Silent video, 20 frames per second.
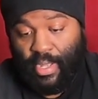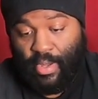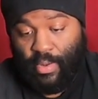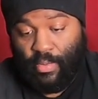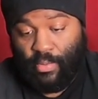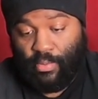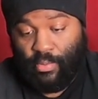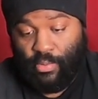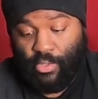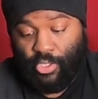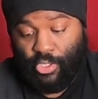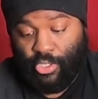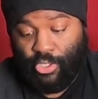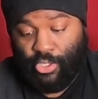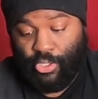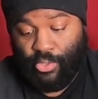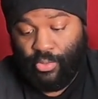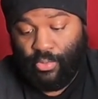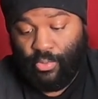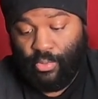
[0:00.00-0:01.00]
oh
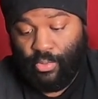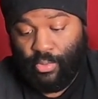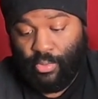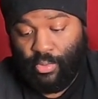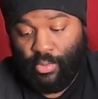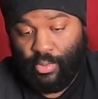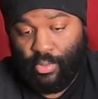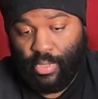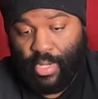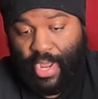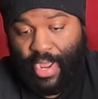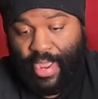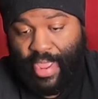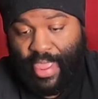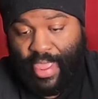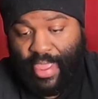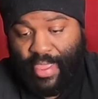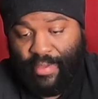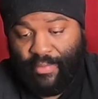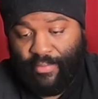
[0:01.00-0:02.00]
shoot, I
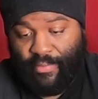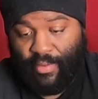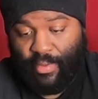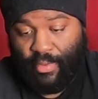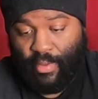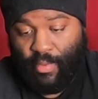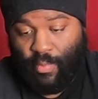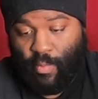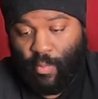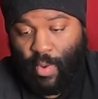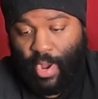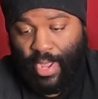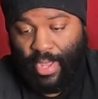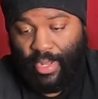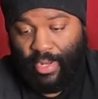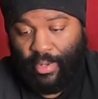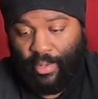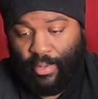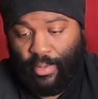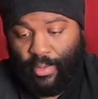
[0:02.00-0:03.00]
have a
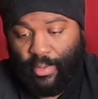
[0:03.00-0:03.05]
white